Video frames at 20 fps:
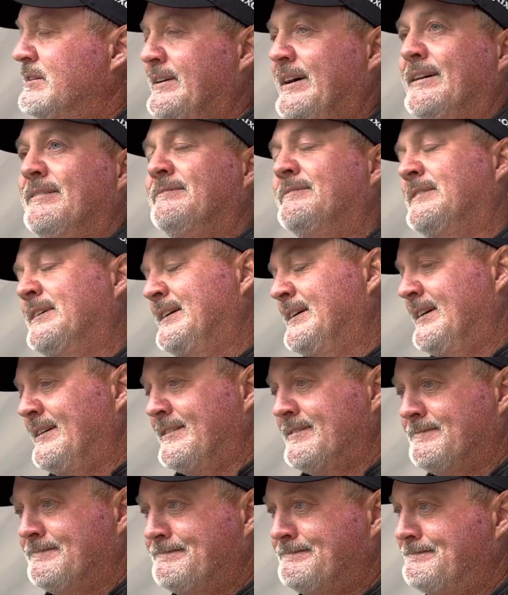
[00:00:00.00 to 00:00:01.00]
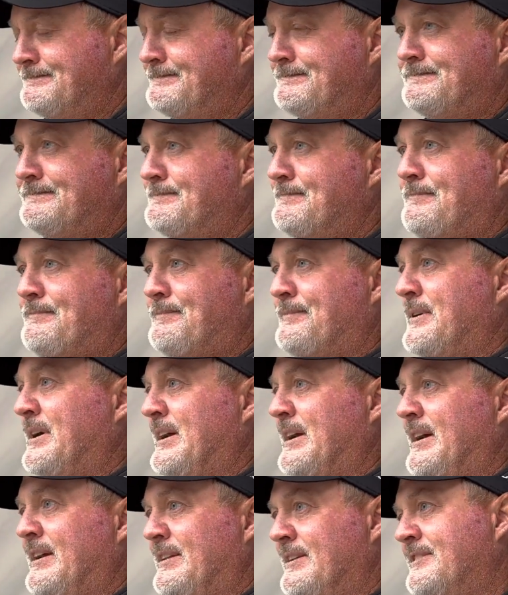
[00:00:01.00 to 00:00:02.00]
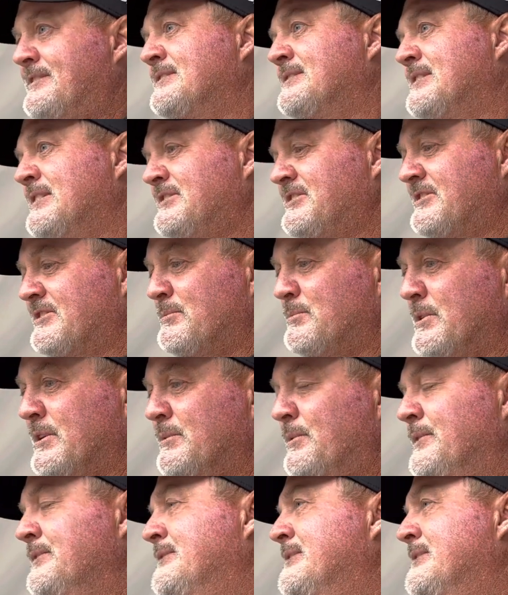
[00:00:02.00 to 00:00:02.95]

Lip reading: Yeah, I got it. This is a big one.